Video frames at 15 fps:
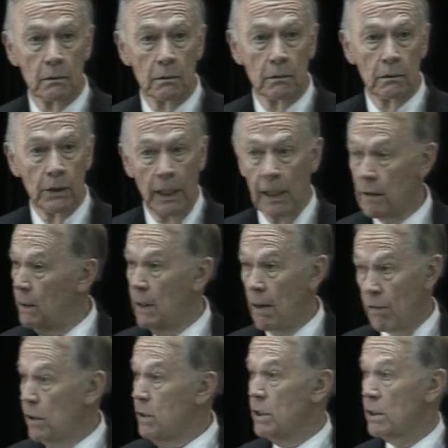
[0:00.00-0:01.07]
You get the
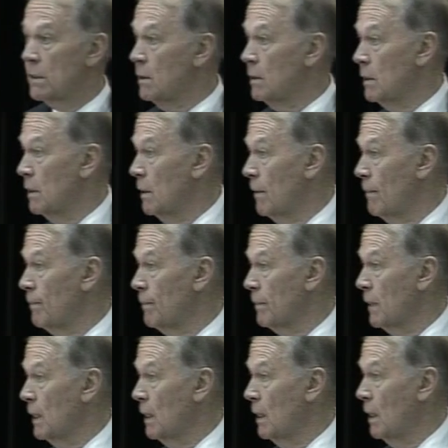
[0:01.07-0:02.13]
difference?
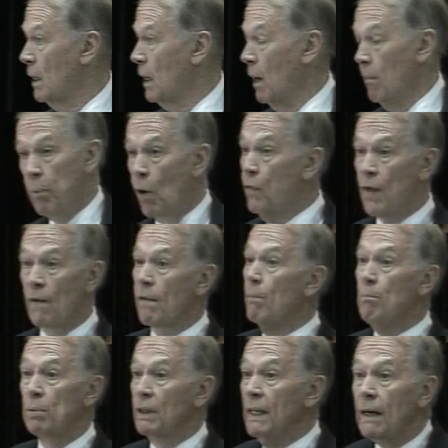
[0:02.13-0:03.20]
Both of them
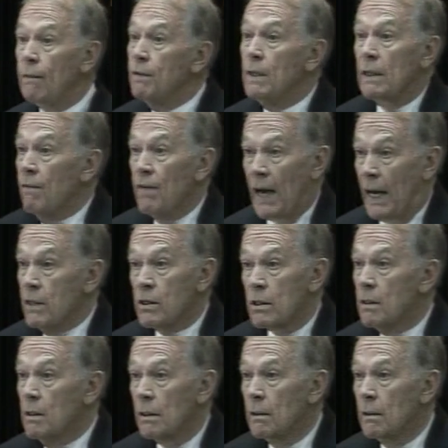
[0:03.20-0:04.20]
believed in the vest.